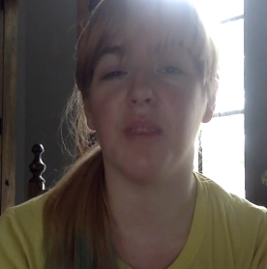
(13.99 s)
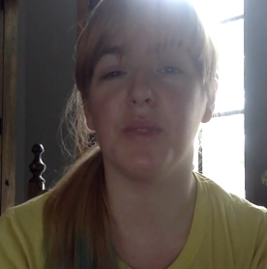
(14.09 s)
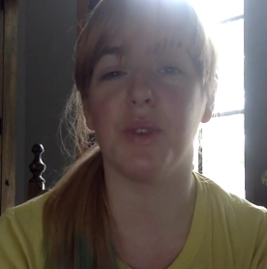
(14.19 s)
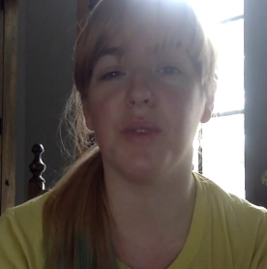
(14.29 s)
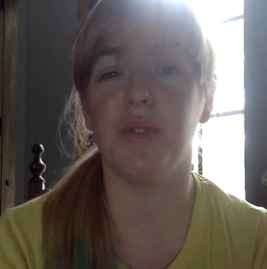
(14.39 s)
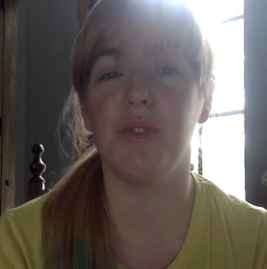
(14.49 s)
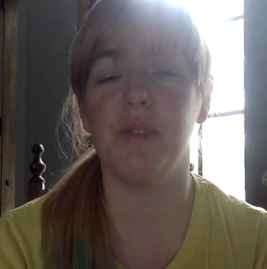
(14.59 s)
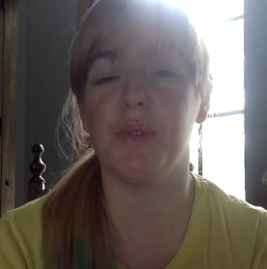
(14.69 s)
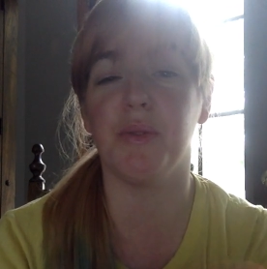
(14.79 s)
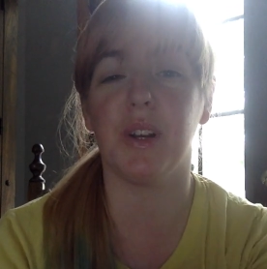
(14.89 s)
So if you
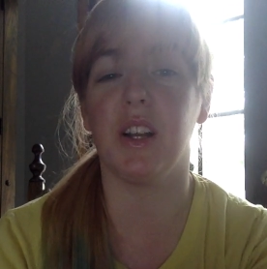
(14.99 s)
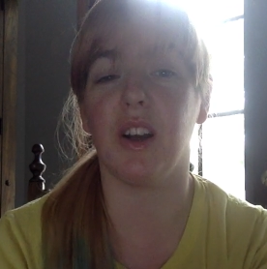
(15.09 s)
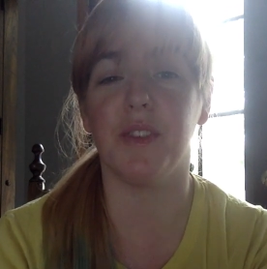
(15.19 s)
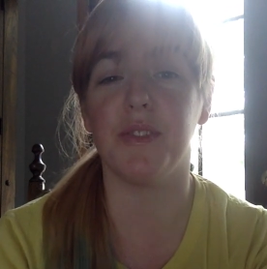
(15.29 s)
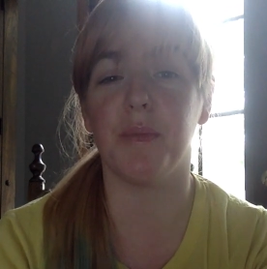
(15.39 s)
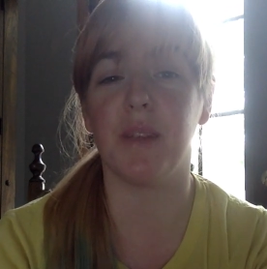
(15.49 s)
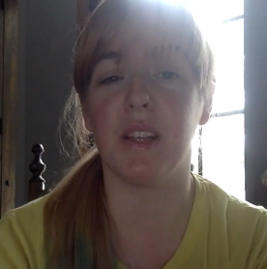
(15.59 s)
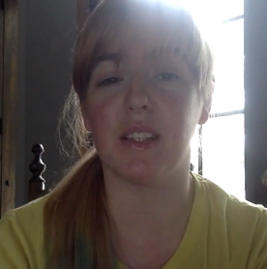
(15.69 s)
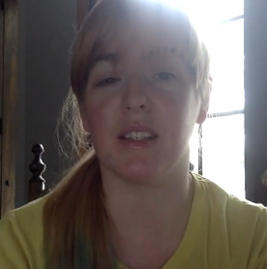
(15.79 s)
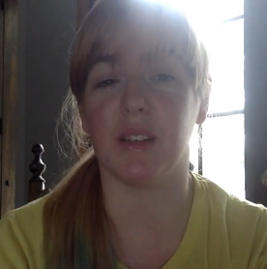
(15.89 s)
see me reading off something,
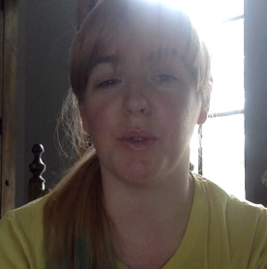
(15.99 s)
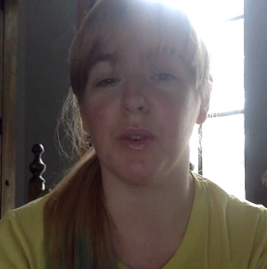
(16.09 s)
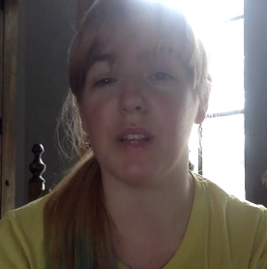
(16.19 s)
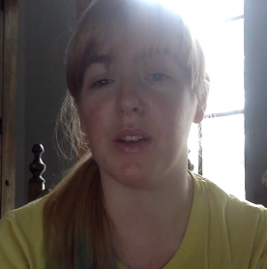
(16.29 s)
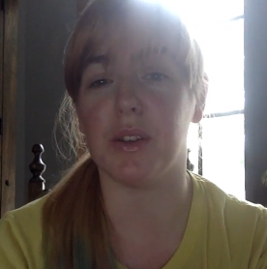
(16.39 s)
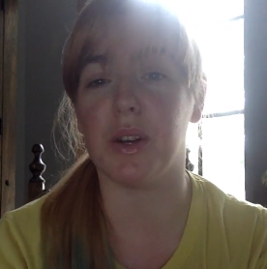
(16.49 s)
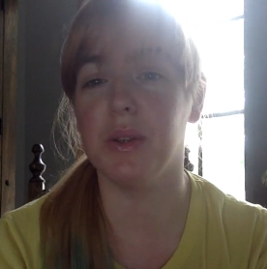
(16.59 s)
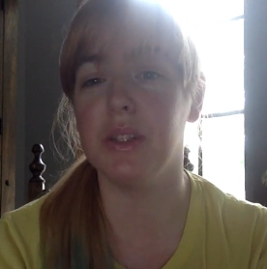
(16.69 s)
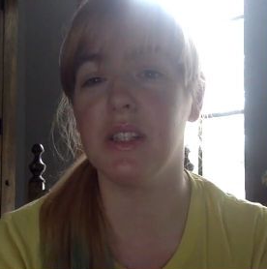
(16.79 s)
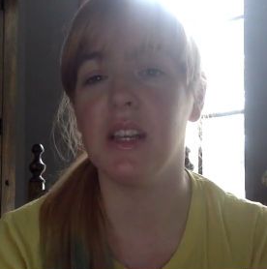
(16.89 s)
it's because I wrote down
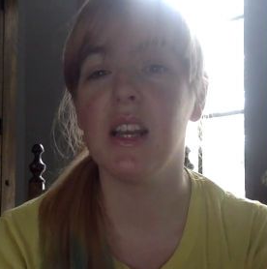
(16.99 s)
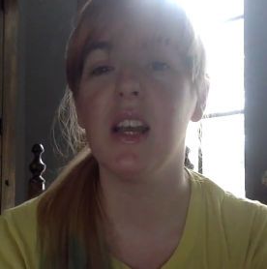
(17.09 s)
notes.